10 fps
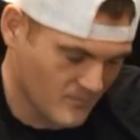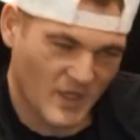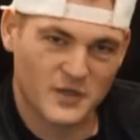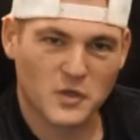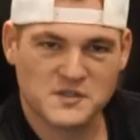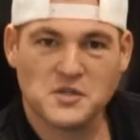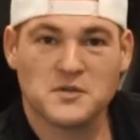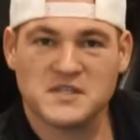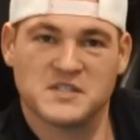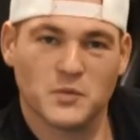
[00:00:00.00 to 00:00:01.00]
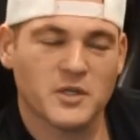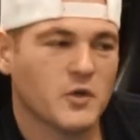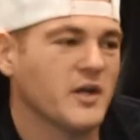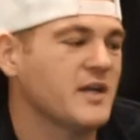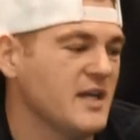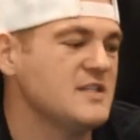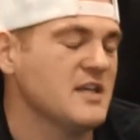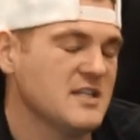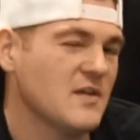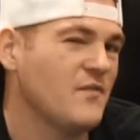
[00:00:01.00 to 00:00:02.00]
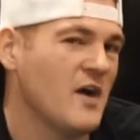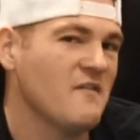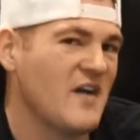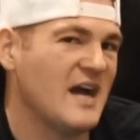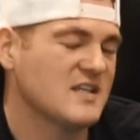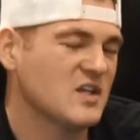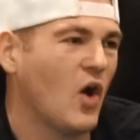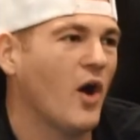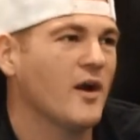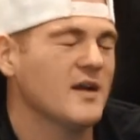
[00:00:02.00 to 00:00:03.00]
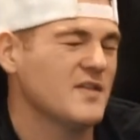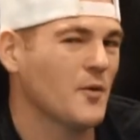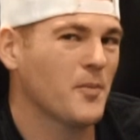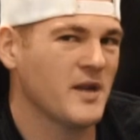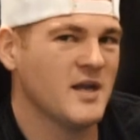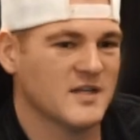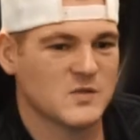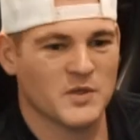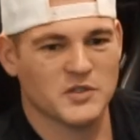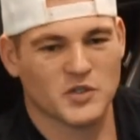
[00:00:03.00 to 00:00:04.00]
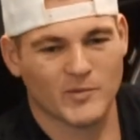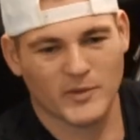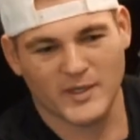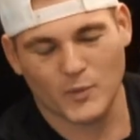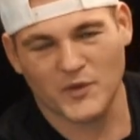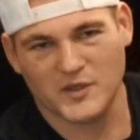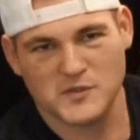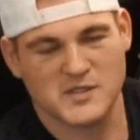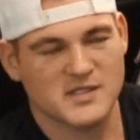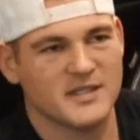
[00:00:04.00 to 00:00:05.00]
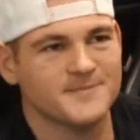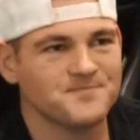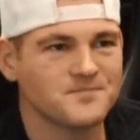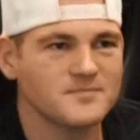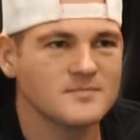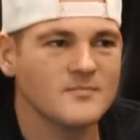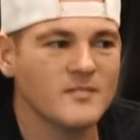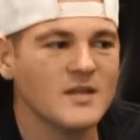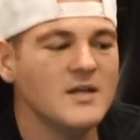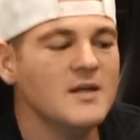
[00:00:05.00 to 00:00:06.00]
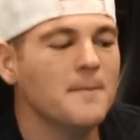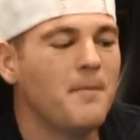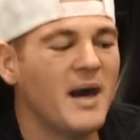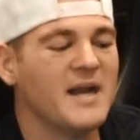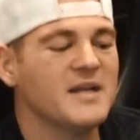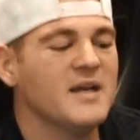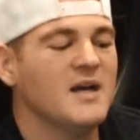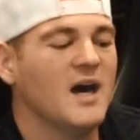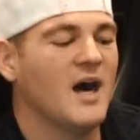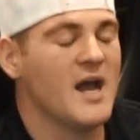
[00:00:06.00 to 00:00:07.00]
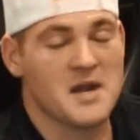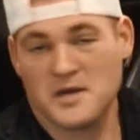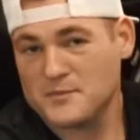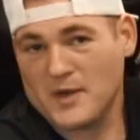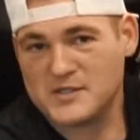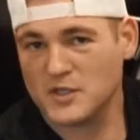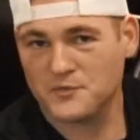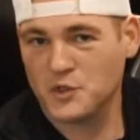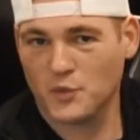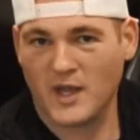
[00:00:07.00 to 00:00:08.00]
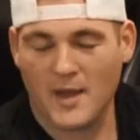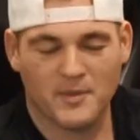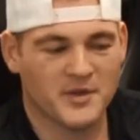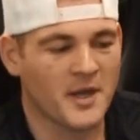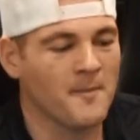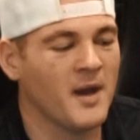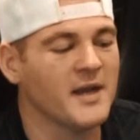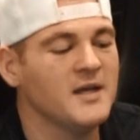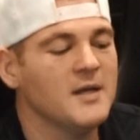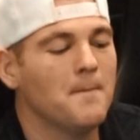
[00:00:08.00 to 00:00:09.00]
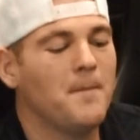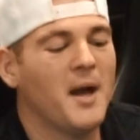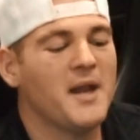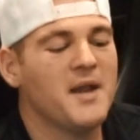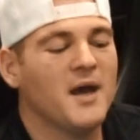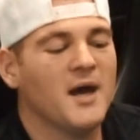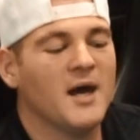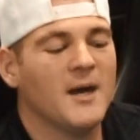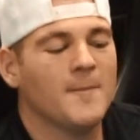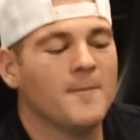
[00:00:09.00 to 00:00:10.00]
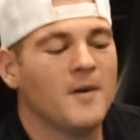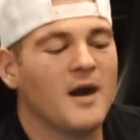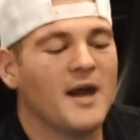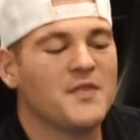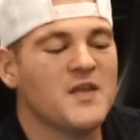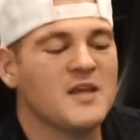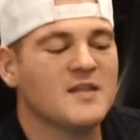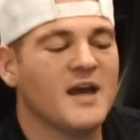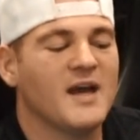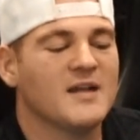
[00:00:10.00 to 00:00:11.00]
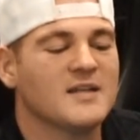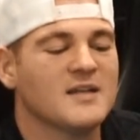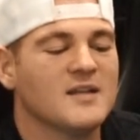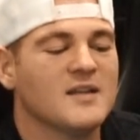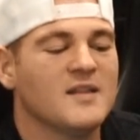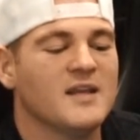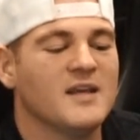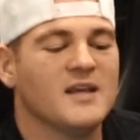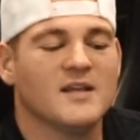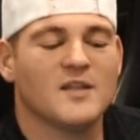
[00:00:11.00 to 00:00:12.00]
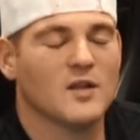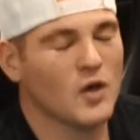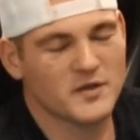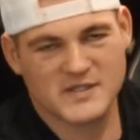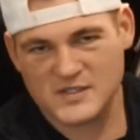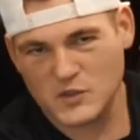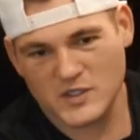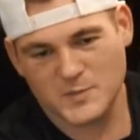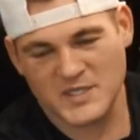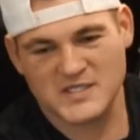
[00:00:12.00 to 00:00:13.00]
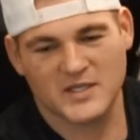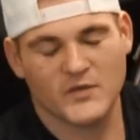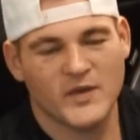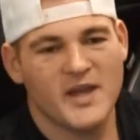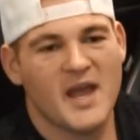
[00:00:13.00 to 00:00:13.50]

go 0 to 60 really quick. It's a fun, fast car. They're pretty nuts when you turbo it with the 2zz. But and I still have good reliability on mine. But I think that the Lotus is too expensive,